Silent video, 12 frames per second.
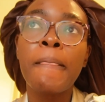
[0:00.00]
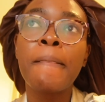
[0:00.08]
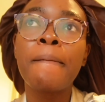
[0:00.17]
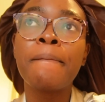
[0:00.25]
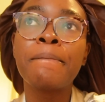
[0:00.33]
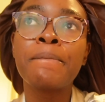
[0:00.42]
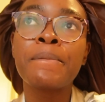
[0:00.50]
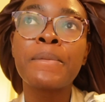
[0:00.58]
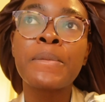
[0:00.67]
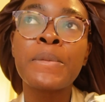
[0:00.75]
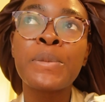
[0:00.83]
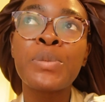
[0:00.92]

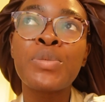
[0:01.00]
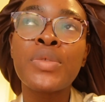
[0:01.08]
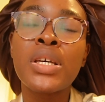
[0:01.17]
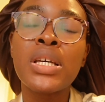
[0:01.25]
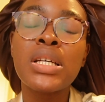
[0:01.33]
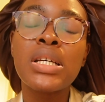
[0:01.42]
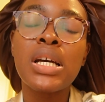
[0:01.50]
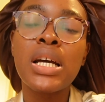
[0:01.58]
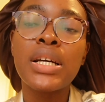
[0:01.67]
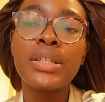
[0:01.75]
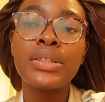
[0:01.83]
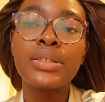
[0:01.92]

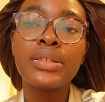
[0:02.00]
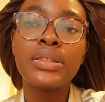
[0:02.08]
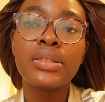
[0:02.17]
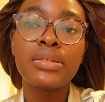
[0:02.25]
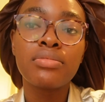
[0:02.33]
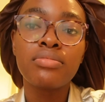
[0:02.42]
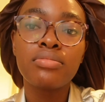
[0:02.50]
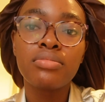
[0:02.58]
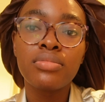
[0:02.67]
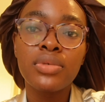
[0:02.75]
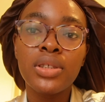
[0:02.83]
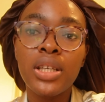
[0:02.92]
And
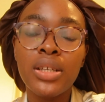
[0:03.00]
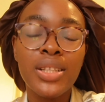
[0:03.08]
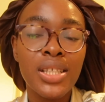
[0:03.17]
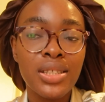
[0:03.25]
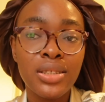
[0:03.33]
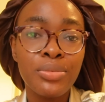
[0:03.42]
yeah, that's it.